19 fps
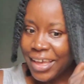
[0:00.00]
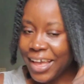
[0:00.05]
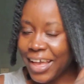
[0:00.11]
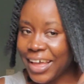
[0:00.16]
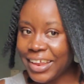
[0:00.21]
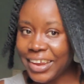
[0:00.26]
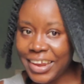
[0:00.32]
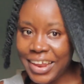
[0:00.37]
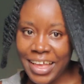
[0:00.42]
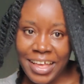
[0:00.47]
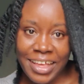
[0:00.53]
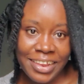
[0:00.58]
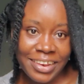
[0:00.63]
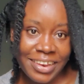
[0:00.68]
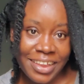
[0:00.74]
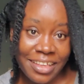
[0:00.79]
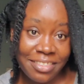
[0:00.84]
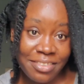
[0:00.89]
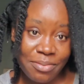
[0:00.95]
and
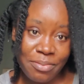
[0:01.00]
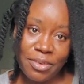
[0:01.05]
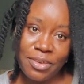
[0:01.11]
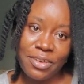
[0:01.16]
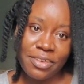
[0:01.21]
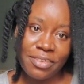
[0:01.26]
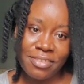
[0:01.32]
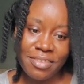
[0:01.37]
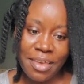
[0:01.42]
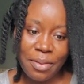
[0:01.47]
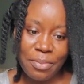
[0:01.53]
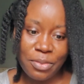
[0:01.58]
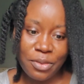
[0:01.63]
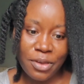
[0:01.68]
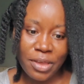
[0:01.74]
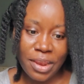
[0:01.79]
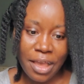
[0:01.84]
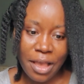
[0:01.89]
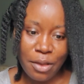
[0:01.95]
that's because I'm
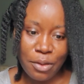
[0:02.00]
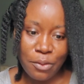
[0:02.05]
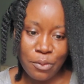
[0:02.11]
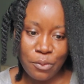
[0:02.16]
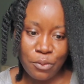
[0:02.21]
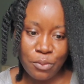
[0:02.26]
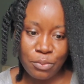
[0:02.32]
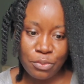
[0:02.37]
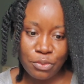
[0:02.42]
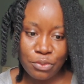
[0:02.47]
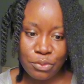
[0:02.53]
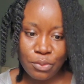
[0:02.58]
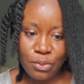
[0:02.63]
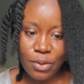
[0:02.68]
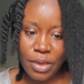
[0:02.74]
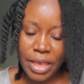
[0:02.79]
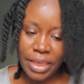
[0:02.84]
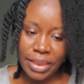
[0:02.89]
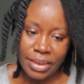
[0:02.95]
not at home,
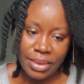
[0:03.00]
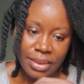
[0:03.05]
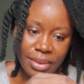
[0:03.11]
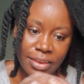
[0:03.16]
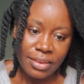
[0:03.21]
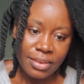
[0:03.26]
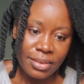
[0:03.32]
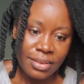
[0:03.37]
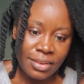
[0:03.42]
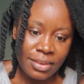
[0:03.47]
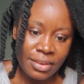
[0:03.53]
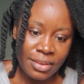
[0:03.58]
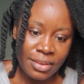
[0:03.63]
so I didn't